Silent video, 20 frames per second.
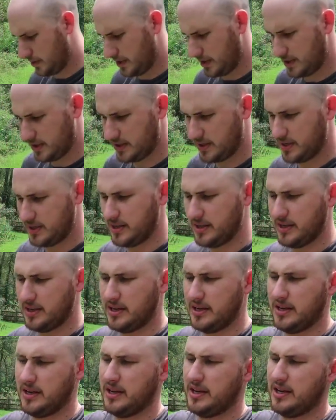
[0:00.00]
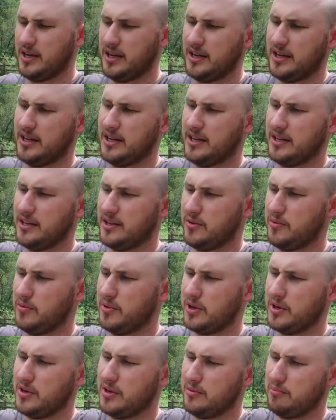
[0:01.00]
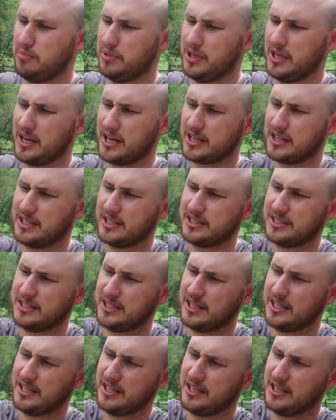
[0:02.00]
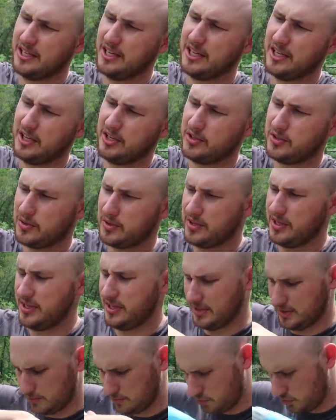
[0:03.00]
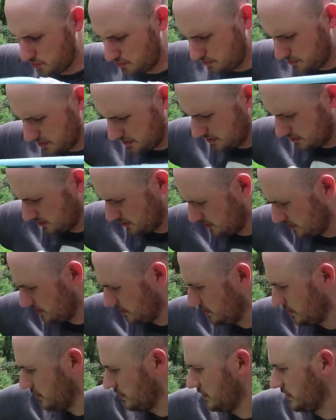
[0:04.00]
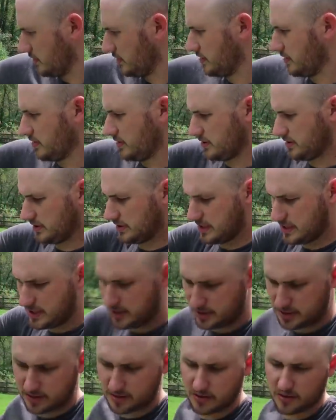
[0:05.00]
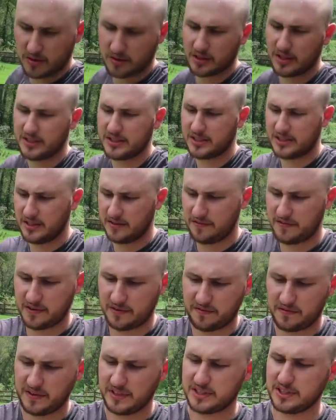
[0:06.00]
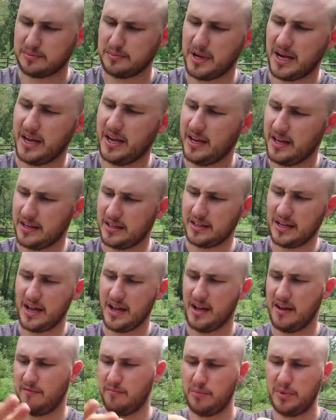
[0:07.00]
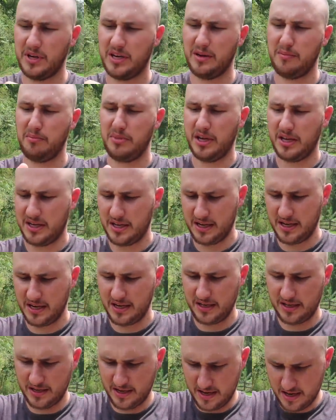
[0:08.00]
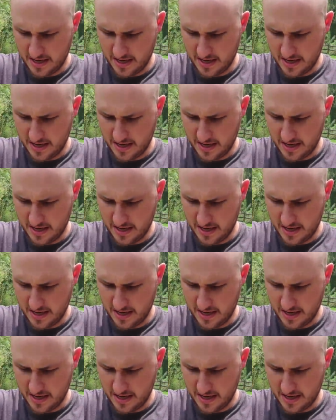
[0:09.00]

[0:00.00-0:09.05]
well. And then we're gonna plug this in into here, boom. Ready to go. Let's see if it fits my hand. I have pretty big hand.